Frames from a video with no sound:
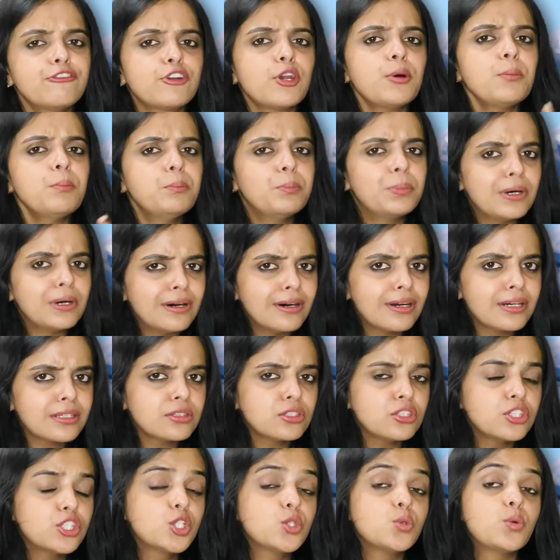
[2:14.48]
From
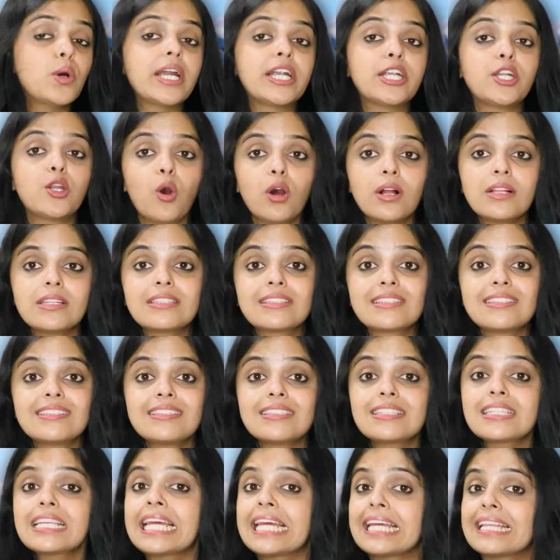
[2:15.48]
birth to
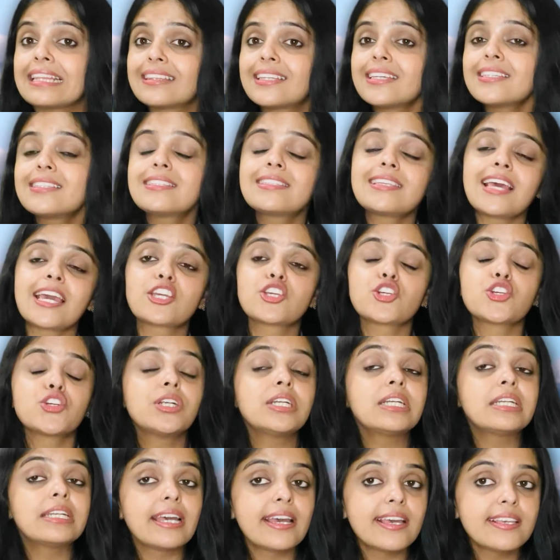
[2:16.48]
adolescence, this
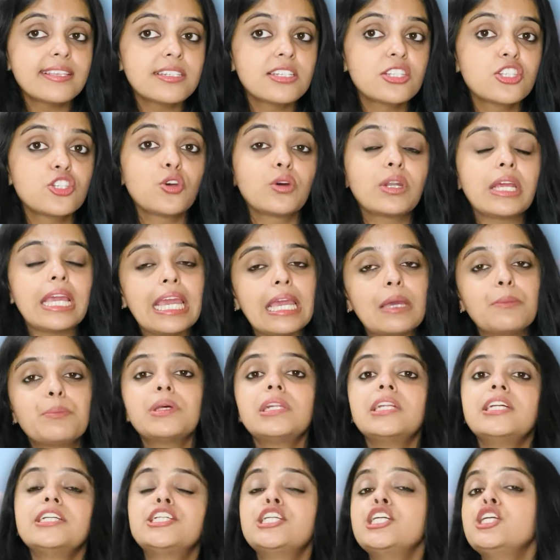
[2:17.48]
section tests your
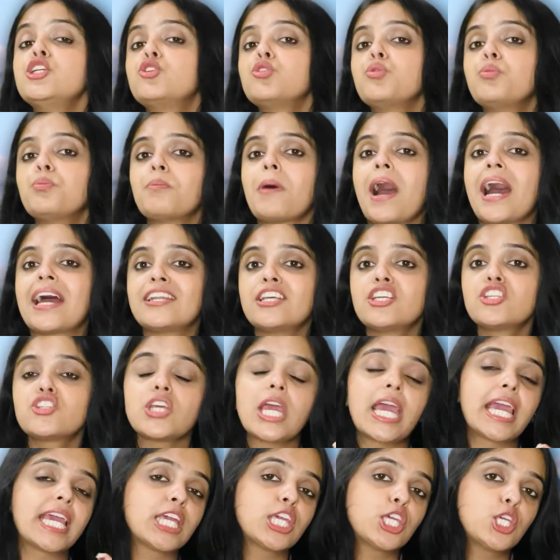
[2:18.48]
ability to manage
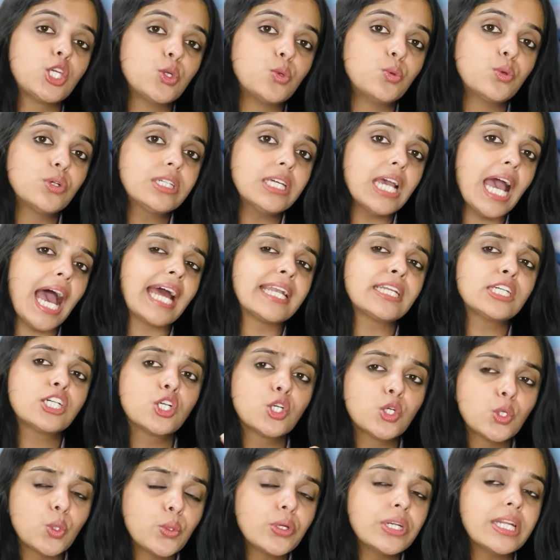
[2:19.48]
acute and
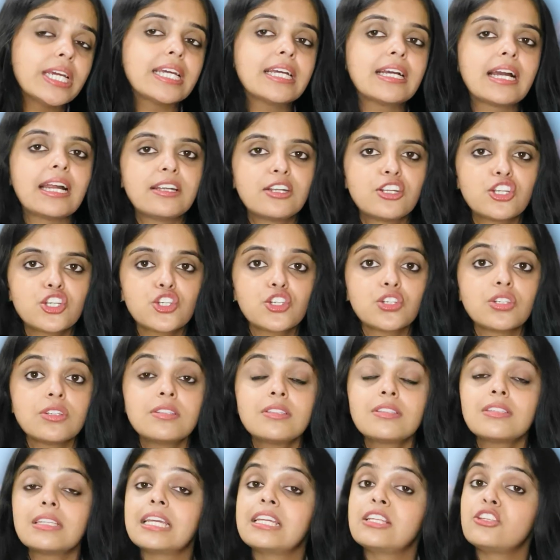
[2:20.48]
chronic
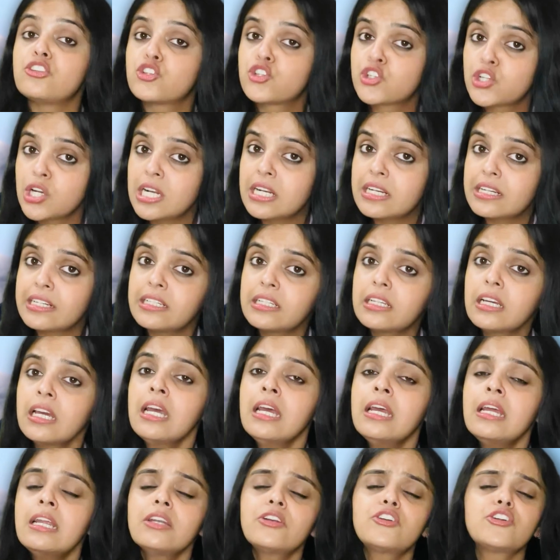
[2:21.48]
conditions in children,
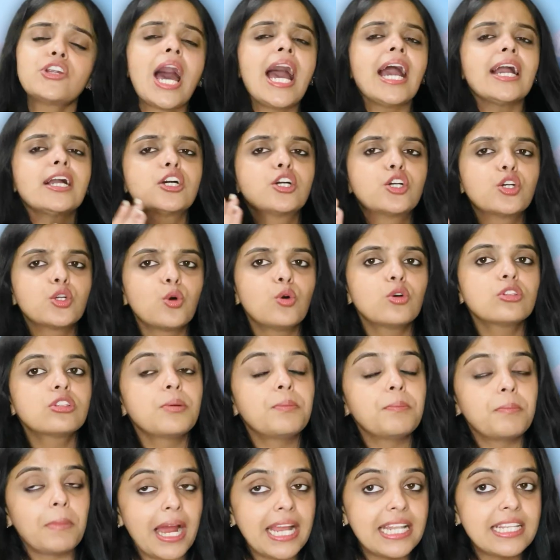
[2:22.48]
track
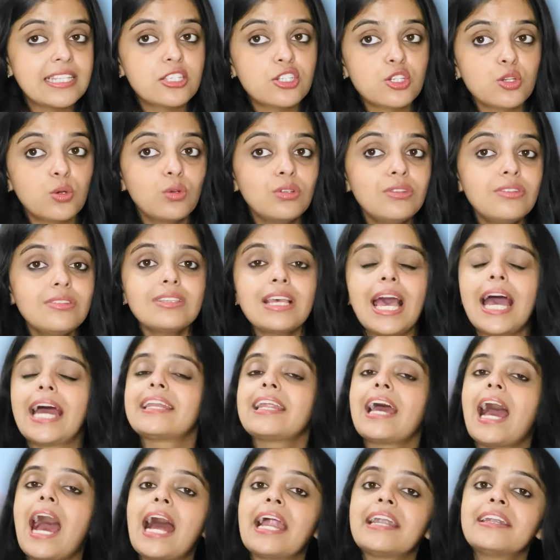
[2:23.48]
growth milestones,
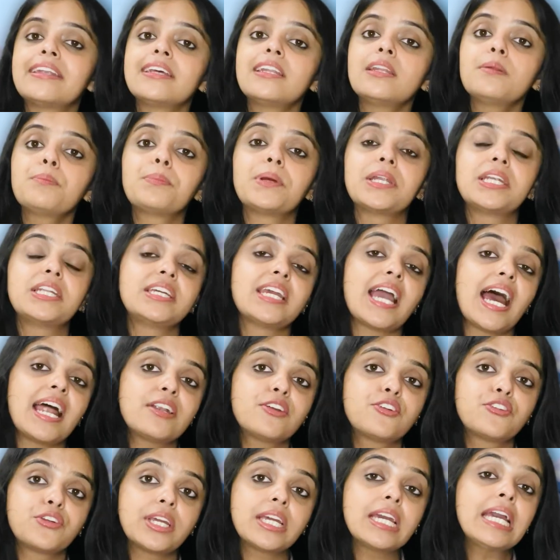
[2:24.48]
and handle
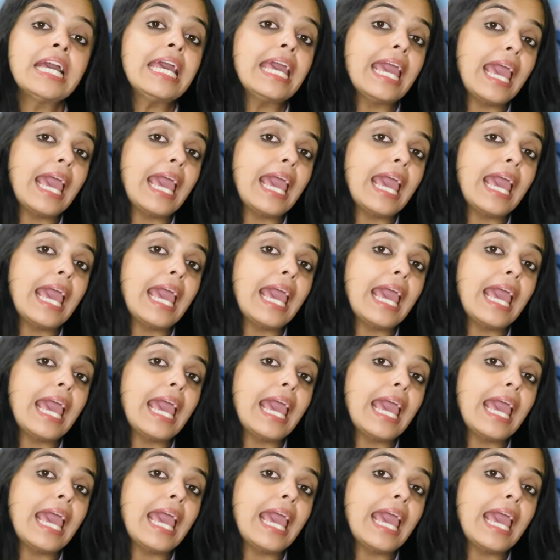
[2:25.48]
pediatric